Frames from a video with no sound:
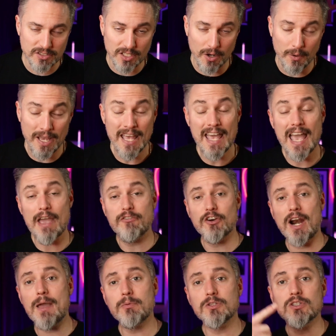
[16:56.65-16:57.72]
So if
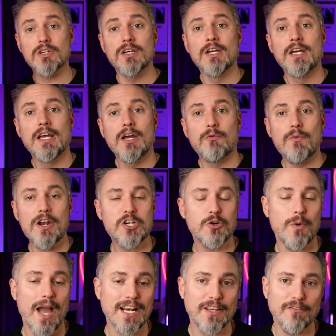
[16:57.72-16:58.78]
you're able to
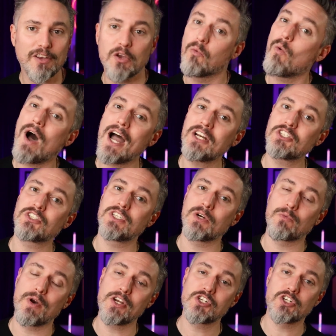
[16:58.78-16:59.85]
retroactively watch the
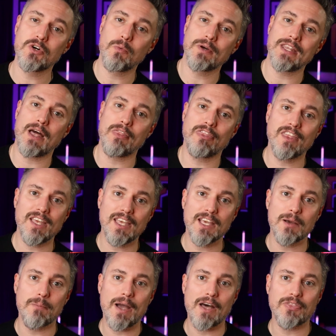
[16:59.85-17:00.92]
original without
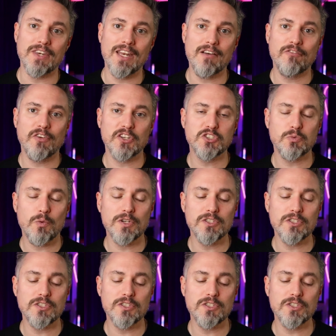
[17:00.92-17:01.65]
thinking about the Netflix